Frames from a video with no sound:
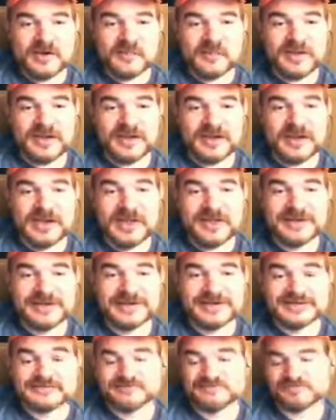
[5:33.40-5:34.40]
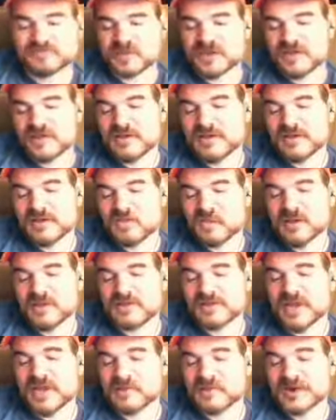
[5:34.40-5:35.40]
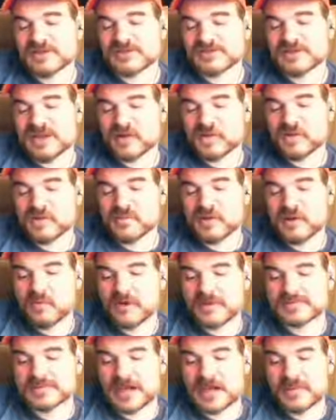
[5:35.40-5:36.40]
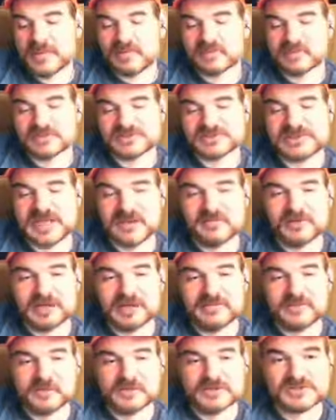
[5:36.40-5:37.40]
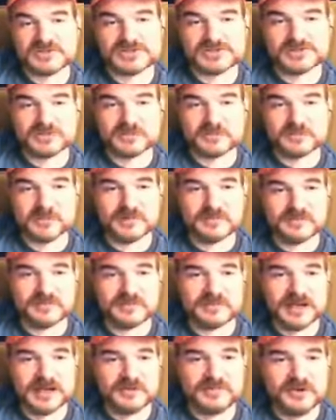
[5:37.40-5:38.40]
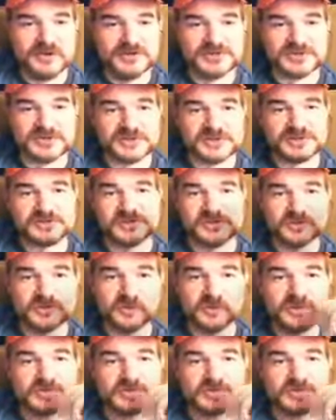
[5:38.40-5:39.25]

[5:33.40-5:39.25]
But one of the main ways I got people to stop believing was just to prove to them that evolution is true.